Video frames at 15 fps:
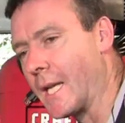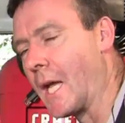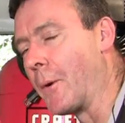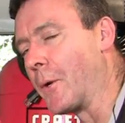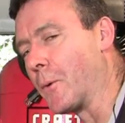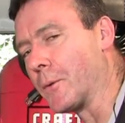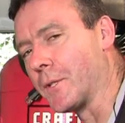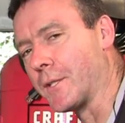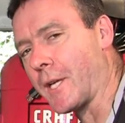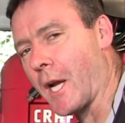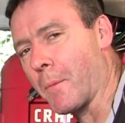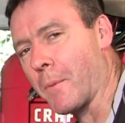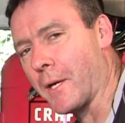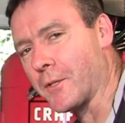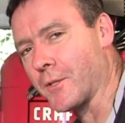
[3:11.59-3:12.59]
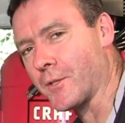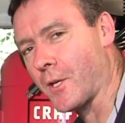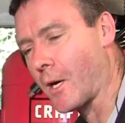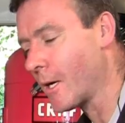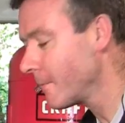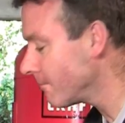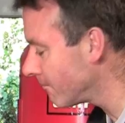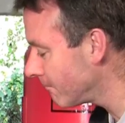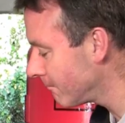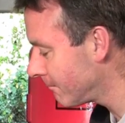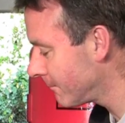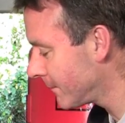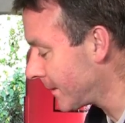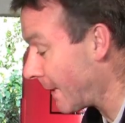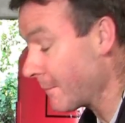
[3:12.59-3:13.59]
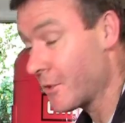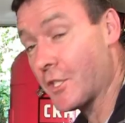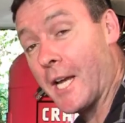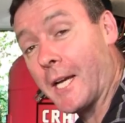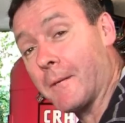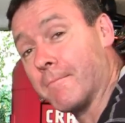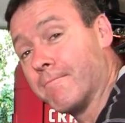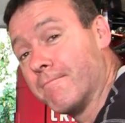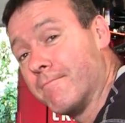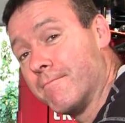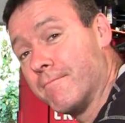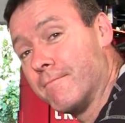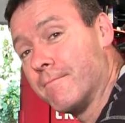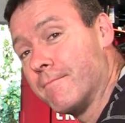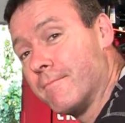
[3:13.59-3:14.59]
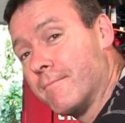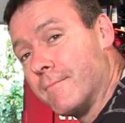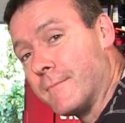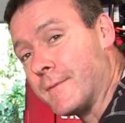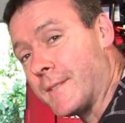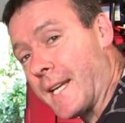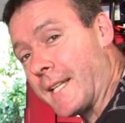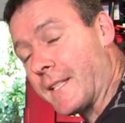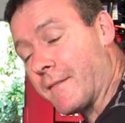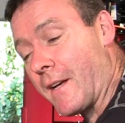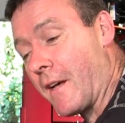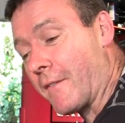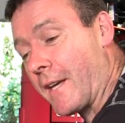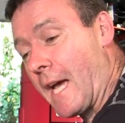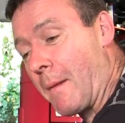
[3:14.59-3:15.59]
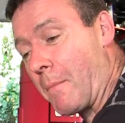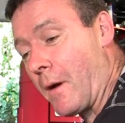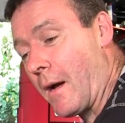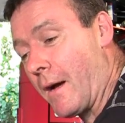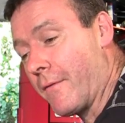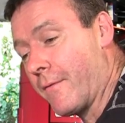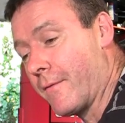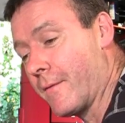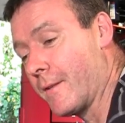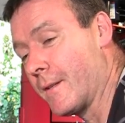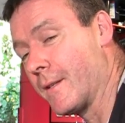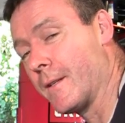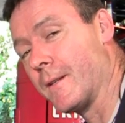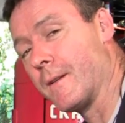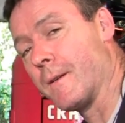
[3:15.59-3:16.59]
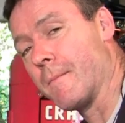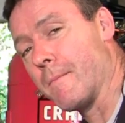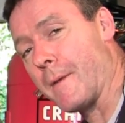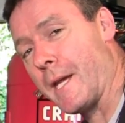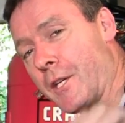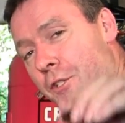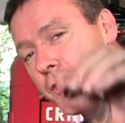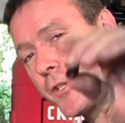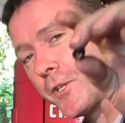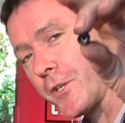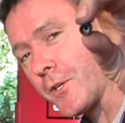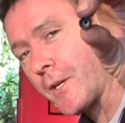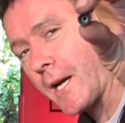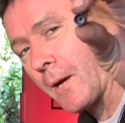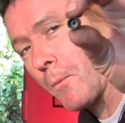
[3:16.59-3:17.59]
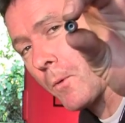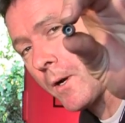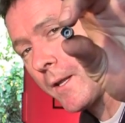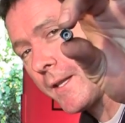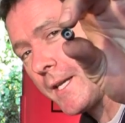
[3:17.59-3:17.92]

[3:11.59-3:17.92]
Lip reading: Now we know what the tire pressures are. Time to check them. Take the valve cap off. Make sure you got one of